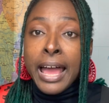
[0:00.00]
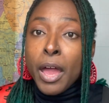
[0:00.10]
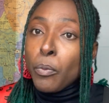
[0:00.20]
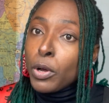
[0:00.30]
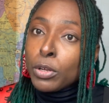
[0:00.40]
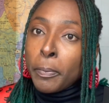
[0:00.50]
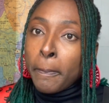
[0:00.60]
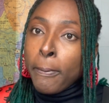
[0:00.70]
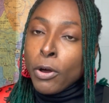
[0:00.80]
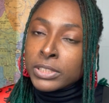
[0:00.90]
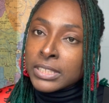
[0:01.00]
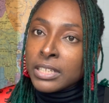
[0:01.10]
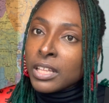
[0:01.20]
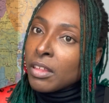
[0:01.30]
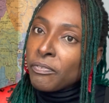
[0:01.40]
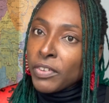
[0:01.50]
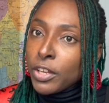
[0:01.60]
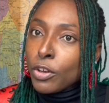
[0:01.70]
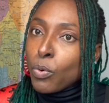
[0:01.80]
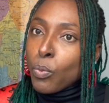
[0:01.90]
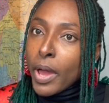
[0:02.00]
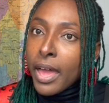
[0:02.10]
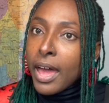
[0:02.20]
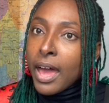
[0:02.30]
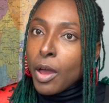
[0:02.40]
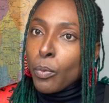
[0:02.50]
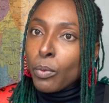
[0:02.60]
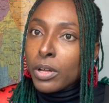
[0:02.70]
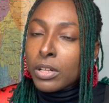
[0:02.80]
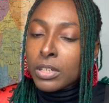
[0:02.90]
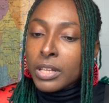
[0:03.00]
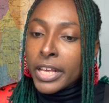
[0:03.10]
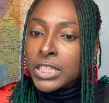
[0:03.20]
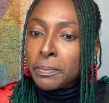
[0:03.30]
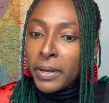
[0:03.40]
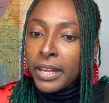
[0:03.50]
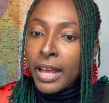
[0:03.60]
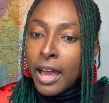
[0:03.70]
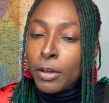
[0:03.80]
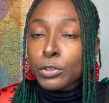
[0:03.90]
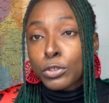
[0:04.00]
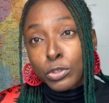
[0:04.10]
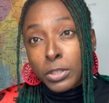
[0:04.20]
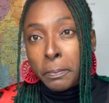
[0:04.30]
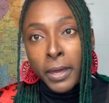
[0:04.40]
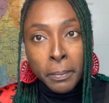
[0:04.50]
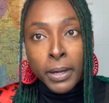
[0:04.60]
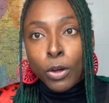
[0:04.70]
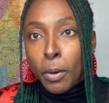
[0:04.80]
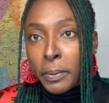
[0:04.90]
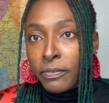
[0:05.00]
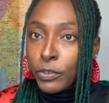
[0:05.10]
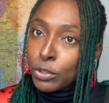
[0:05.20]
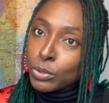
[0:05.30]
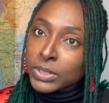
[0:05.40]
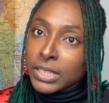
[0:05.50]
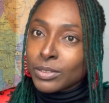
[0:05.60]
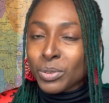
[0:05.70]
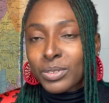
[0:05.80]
I will post another video where I will explain how to do the paper copy for those that